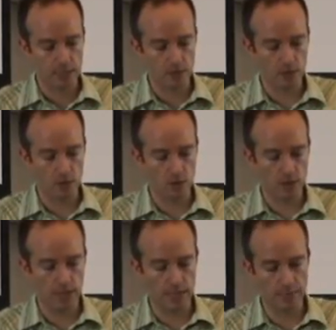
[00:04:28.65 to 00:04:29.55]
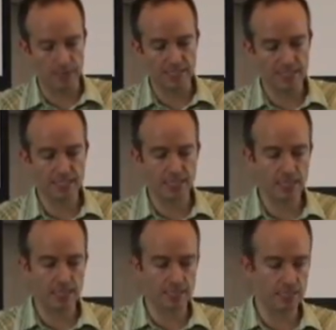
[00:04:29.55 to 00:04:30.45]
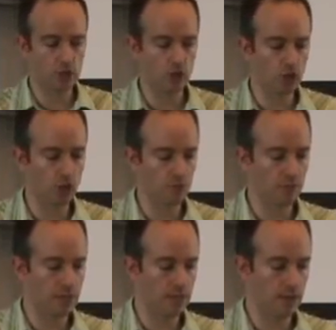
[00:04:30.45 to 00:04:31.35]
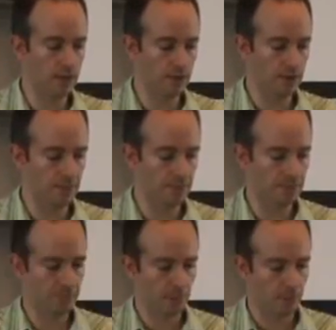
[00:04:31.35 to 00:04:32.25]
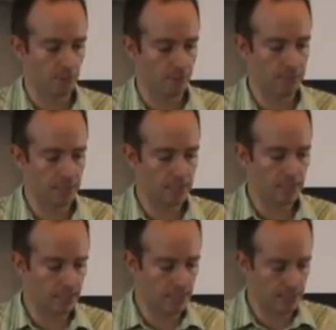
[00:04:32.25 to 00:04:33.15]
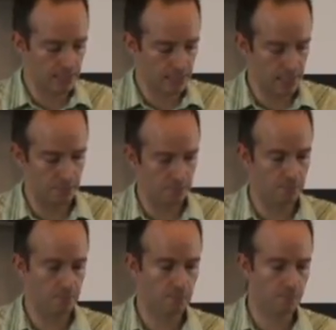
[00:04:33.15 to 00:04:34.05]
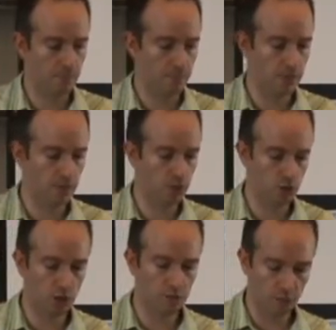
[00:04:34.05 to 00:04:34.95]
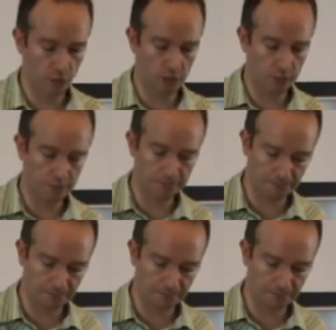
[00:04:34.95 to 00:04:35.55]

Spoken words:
So this should not be this step should not be forgotten.